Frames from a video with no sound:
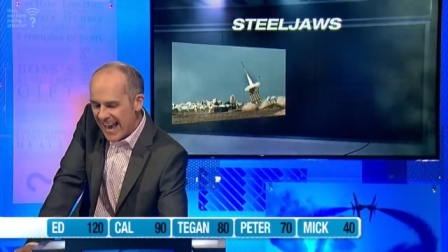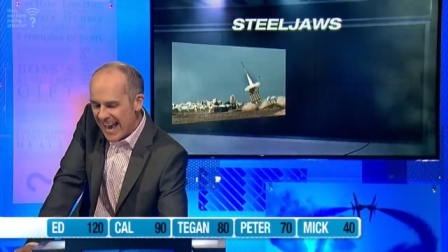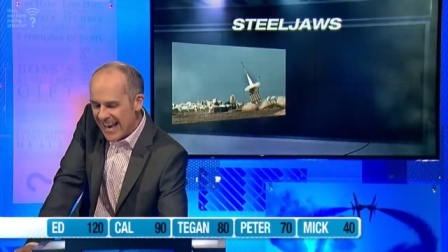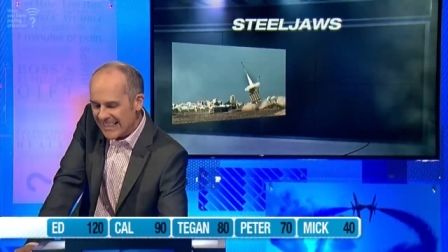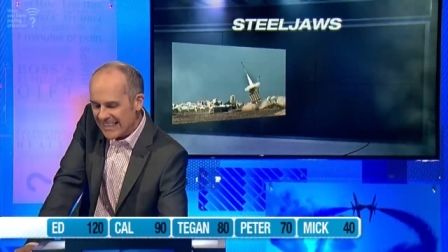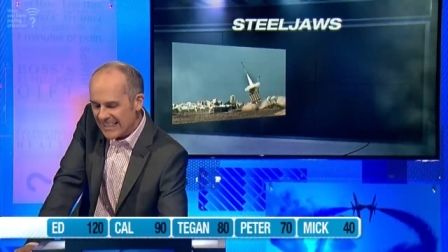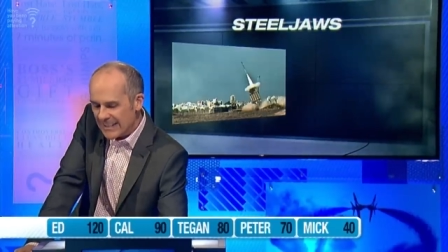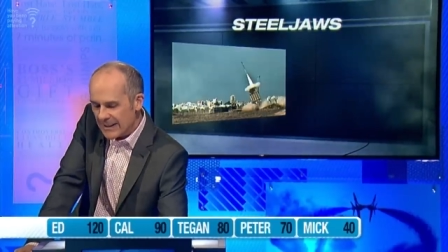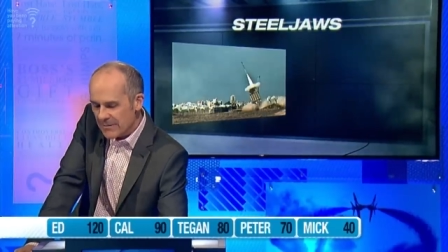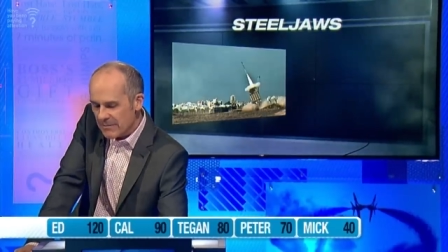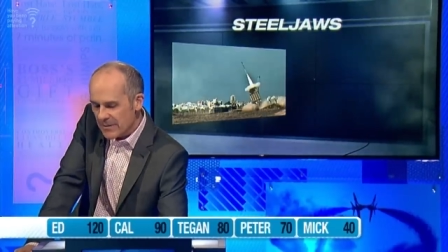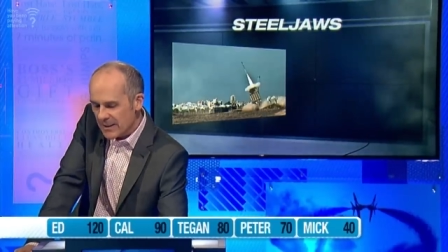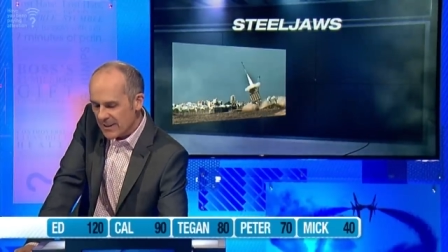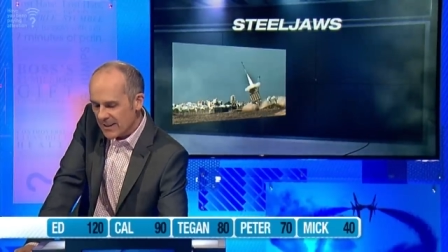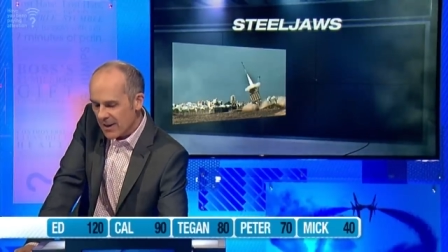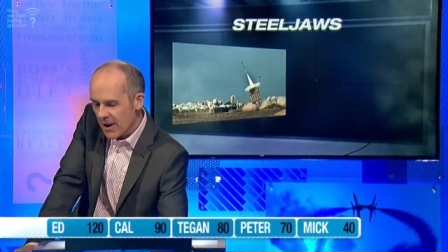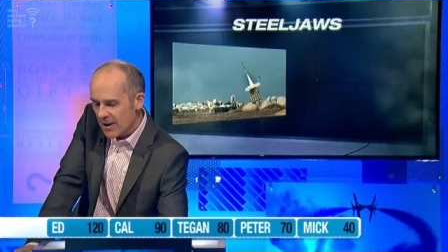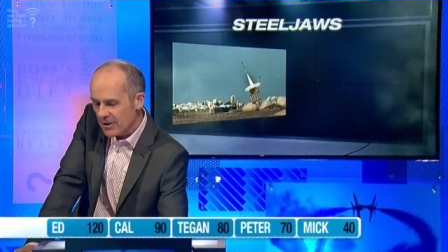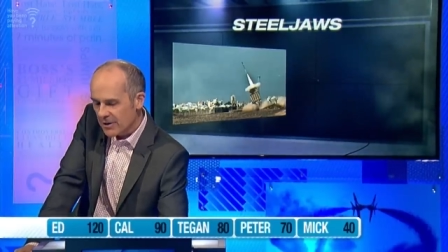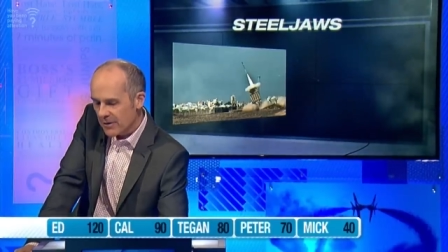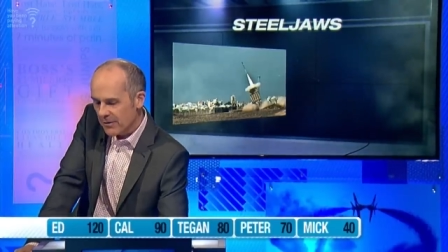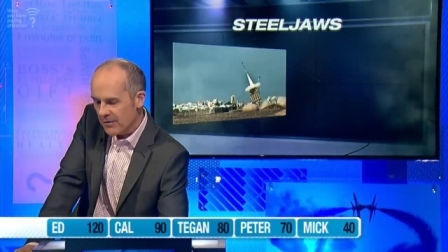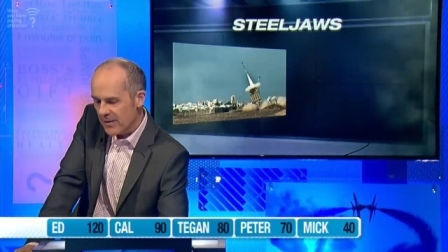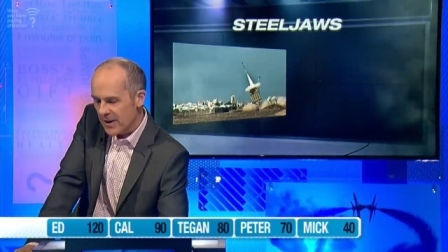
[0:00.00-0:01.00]

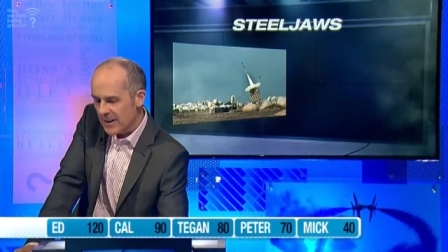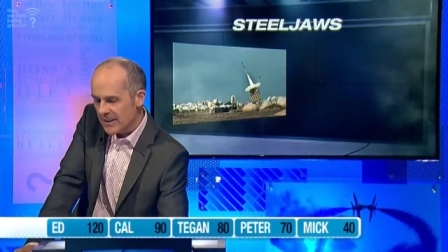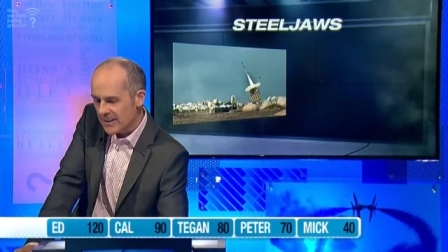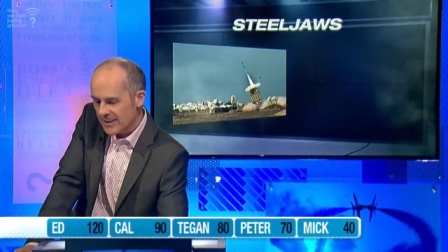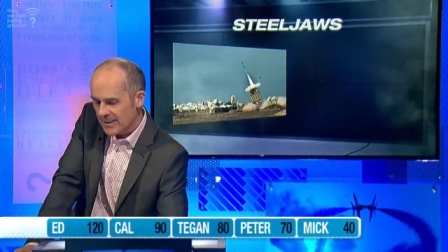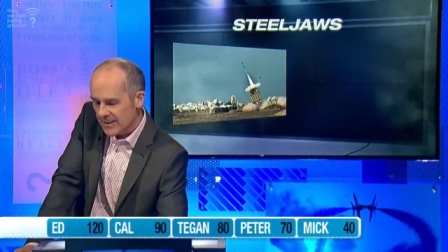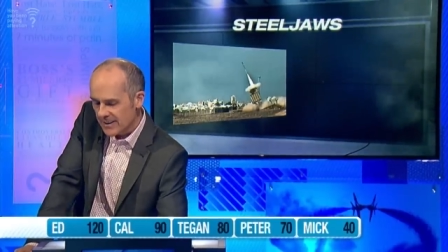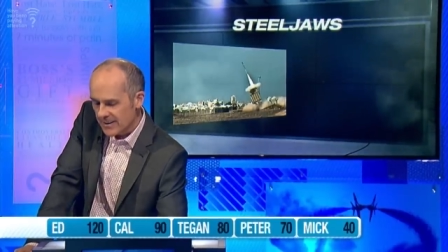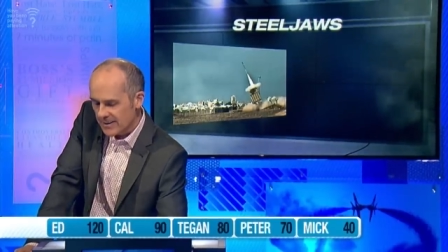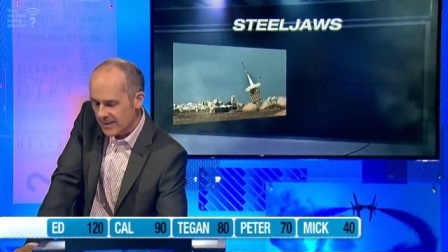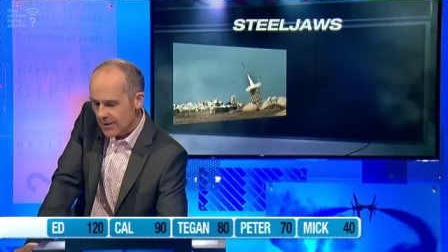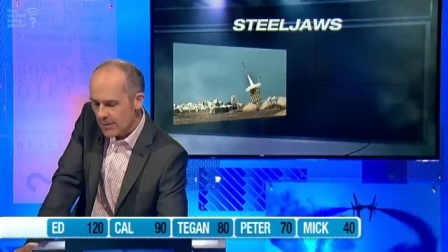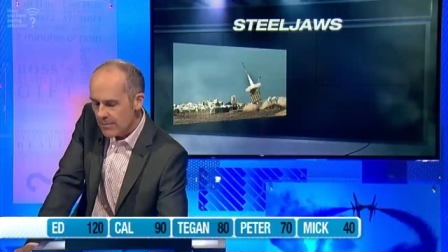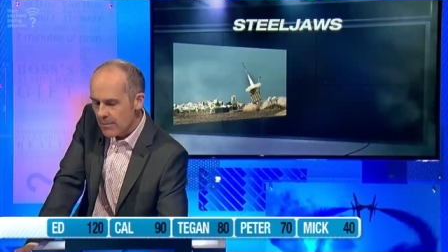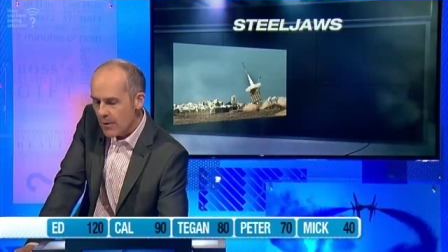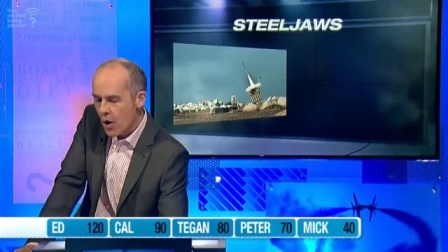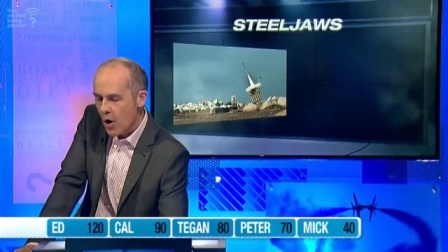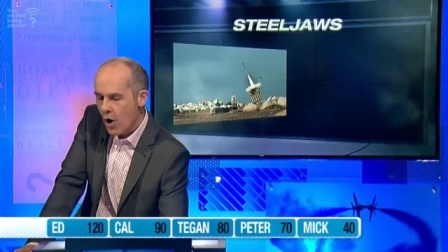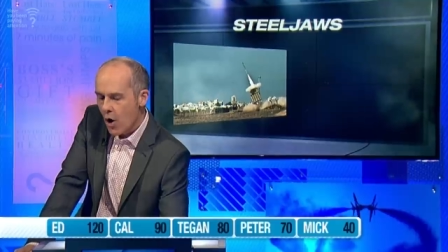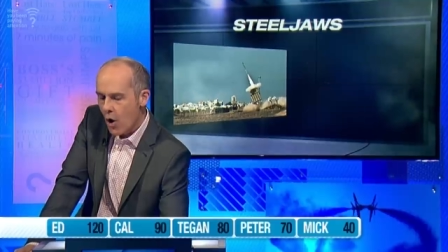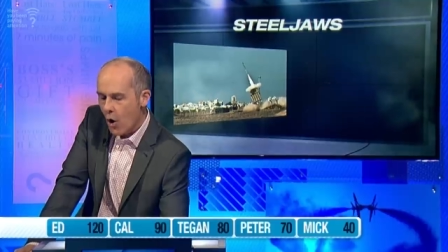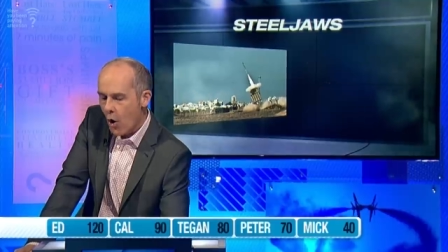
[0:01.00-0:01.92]
anti-missile defence system,